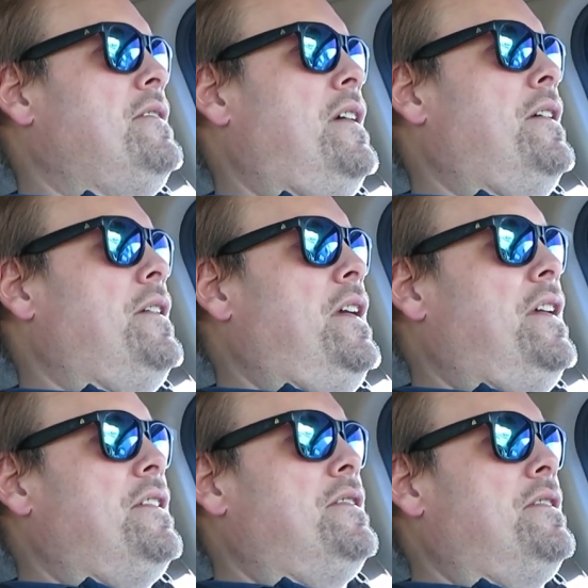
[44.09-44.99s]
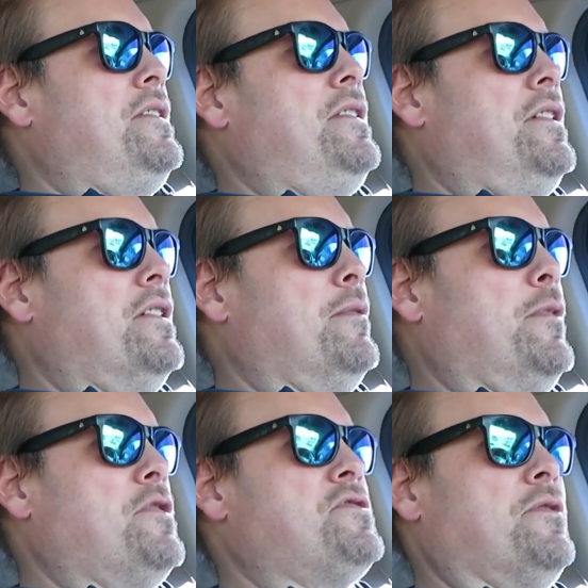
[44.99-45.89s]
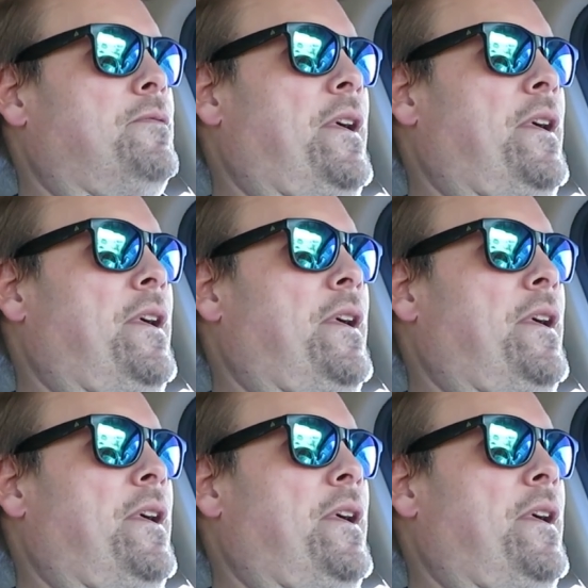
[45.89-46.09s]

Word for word: they're in the commercial